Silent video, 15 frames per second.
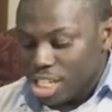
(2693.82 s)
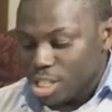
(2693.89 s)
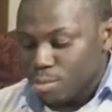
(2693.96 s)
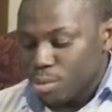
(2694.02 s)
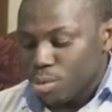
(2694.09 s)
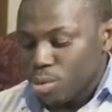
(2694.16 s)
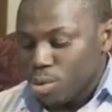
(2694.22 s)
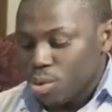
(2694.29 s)

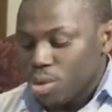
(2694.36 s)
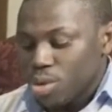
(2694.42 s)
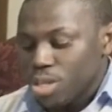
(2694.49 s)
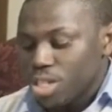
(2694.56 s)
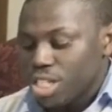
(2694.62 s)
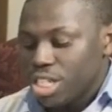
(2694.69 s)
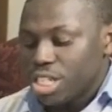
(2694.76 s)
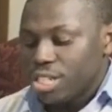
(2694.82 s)
book
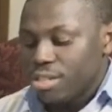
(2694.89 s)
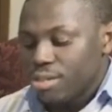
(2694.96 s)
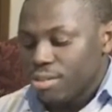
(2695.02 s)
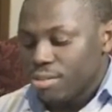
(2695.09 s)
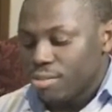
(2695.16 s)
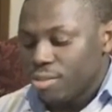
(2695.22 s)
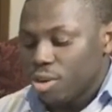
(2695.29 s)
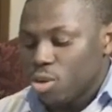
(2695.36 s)
did
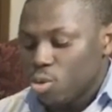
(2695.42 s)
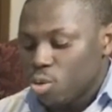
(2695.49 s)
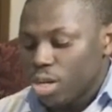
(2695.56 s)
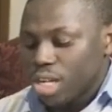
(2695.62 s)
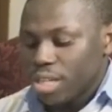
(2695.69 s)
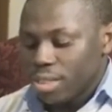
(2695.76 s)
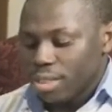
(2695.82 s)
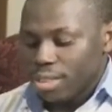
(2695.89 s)
4
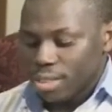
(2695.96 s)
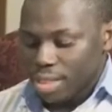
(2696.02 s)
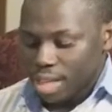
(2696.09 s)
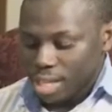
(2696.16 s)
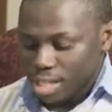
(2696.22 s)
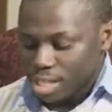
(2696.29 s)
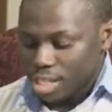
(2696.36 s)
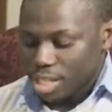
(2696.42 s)
quick
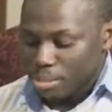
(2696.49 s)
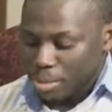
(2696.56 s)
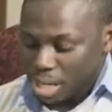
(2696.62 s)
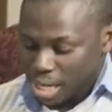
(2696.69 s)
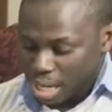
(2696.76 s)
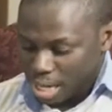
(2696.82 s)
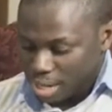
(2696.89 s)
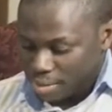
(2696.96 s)
things in my
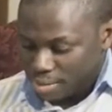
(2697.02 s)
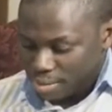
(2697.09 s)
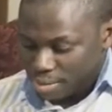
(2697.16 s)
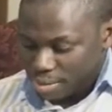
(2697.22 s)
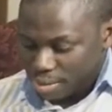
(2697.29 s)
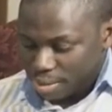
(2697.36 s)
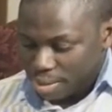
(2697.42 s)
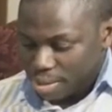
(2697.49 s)
life.
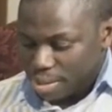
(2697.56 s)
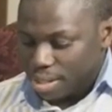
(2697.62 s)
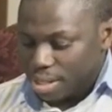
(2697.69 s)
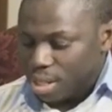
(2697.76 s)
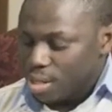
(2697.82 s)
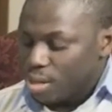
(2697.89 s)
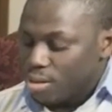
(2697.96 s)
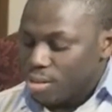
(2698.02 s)

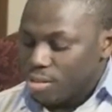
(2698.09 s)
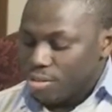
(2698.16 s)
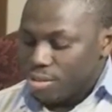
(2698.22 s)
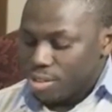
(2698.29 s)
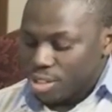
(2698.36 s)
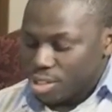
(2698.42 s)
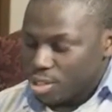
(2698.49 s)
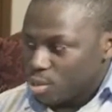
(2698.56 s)

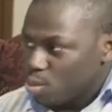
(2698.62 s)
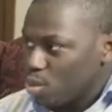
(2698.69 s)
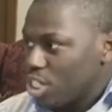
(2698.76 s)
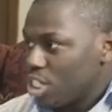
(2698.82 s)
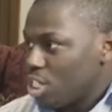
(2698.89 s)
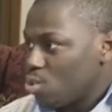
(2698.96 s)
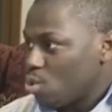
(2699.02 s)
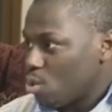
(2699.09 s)
First,
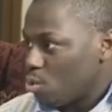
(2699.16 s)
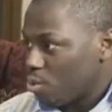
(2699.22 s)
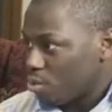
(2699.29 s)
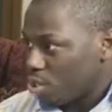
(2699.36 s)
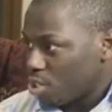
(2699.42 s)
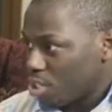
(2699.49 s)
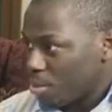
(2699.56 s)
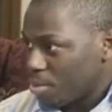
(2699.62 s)
which is what we've
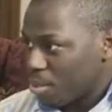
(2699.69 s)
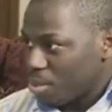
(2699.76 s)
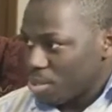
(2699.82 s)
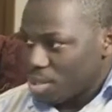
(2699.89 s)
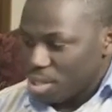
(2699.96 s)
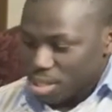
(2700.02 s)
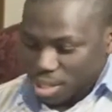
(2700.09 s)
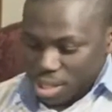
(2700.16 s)
talked
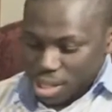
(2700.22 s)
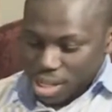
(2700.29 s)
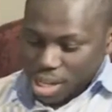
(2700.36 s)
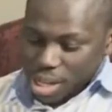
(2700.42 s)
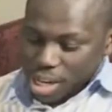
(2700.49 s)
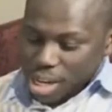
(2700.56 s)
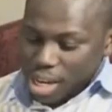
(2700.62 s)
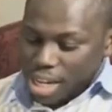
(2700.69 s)
about,
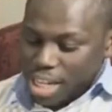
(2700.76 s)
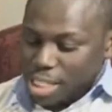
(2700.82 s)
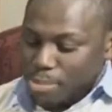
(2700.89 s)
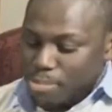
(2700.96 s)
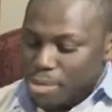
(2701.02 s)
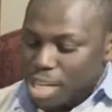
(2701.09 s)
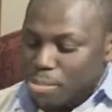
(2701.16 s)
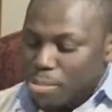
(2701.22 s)
it made